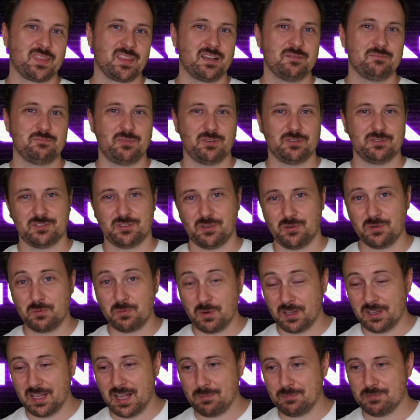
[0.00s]
But so it
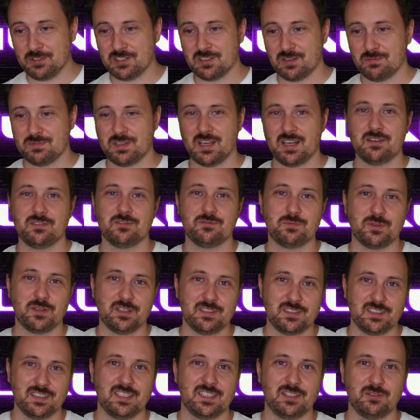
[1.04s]
will happen sometimes,
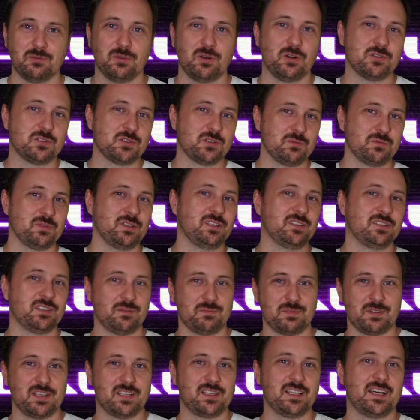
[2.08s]
but it'll also be
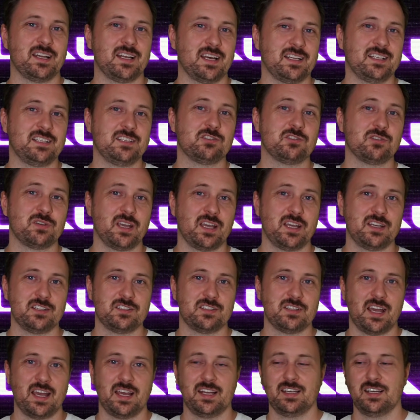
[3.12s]
something that I need to gauge.
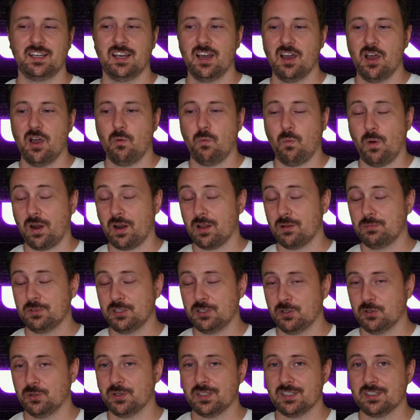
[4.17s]
And what I'll be
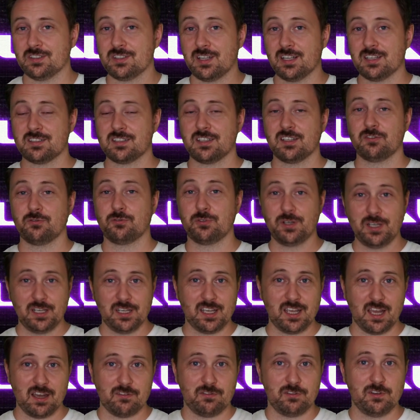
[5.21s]
doing is listening really
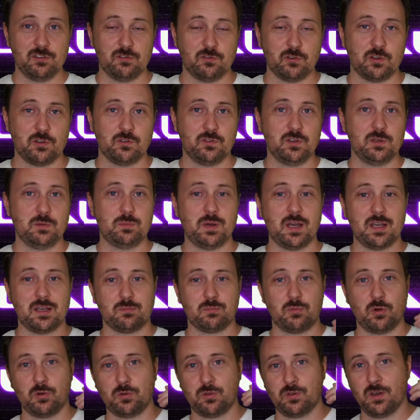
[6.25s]
carefully for the feedback,
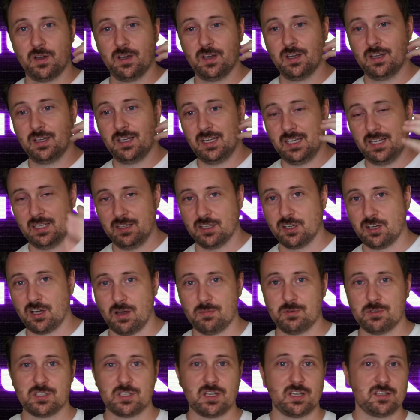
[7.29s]
both in the
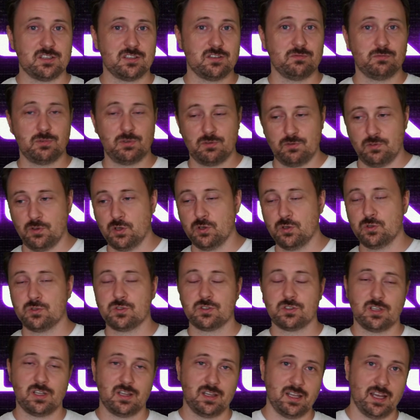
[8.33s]
comment section with
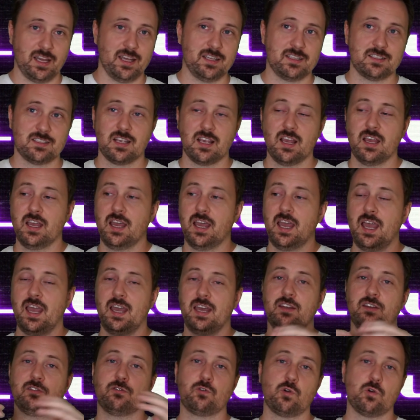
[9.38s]
views, likes,
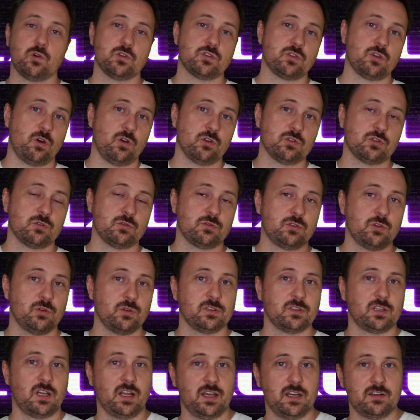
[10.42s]
and of course also during
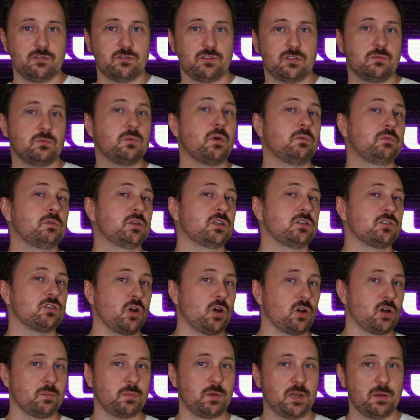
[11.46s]
the live stream, where we can
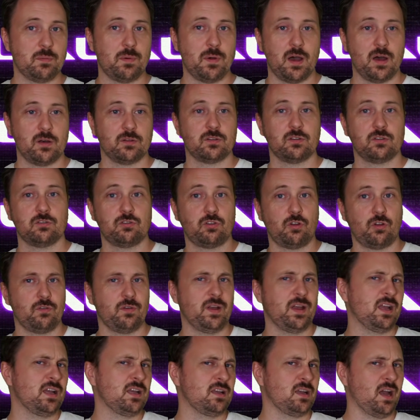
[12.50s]
talk a bit about sort of,
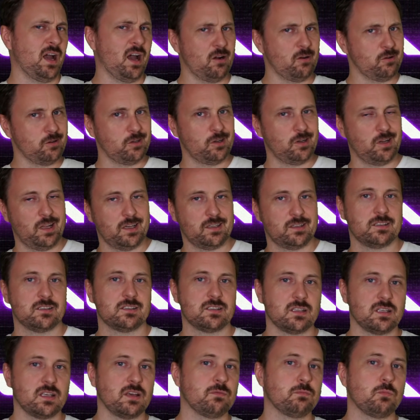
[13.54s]
hey, how did you like this,
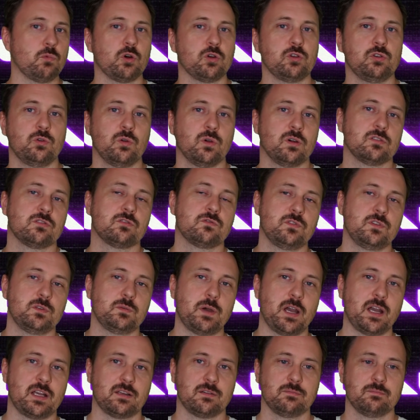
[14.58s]
and give more nuanced
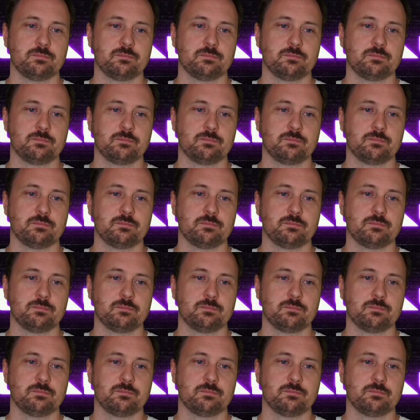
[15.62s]
feedback.